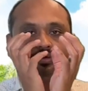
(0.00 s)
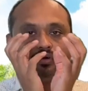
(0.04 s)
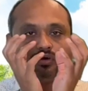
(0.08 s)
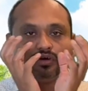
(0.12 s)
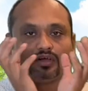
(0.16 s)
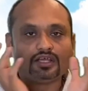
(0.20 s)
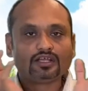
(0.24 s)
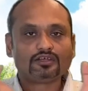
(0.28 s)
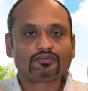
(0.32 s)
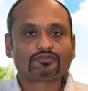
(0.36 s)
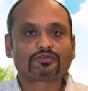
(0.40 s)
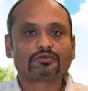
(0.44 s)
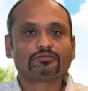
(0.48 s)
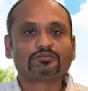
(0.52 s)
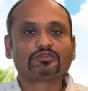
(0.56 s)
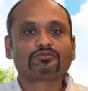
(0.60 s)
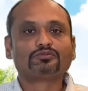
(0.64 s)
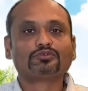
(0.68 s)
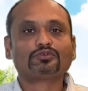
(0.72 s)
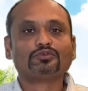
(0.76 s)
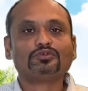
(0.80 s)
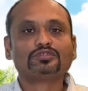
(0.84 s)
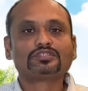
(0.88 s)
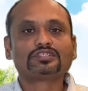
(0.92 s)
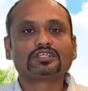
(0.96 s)
oil from the
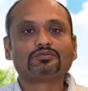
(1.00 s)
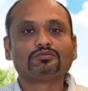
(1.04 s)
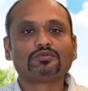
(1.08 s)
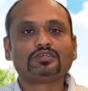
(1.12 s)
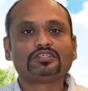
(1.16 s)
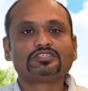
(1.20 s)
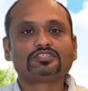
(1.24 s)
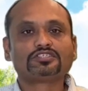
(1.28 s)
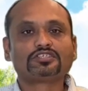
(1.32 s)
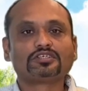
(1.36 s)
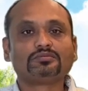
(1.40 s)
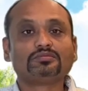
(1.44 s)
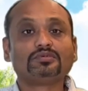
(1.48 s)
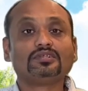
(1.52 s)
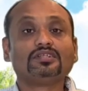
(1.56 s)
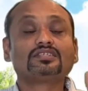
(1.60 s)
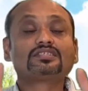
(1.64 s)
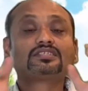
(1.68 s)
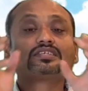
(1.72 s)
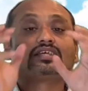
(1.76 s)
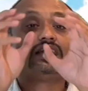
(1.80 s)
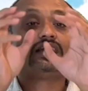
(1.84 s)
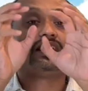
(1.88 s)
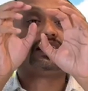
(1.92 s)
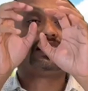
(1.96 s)
fruits and vegetables
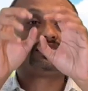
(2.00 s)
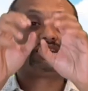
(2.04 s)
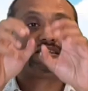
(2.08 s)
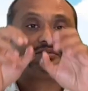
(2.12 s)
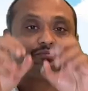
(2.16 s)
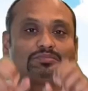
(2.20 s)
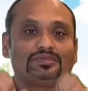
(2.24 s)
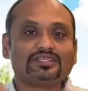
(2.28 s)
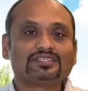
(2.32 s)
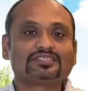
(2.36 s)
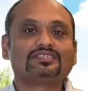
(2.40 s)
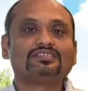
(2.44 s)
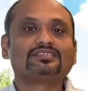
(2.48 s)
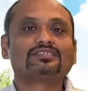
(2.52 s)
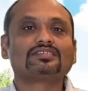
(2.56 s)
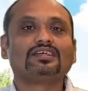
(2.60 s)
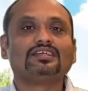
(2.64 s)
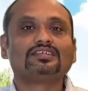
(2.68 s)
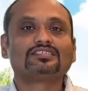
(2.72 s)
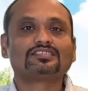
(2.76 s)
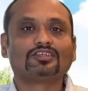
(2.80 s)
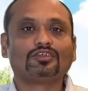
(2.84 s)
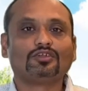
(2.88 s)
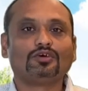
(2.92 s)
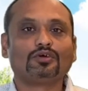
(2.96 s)
and the
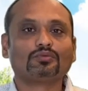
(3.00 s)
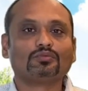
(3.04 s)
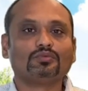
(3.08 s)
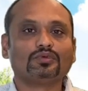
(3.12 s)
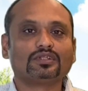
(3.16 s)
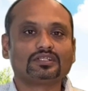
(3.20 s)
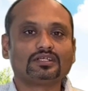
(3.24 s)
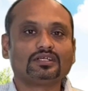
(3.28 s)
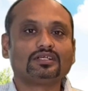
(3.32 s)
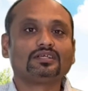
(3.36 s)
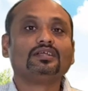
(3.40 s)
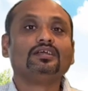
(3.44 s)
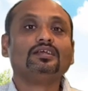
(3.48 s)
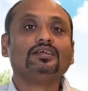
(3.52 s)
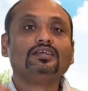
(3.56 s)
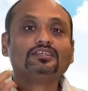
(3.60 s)
pesticides along with it.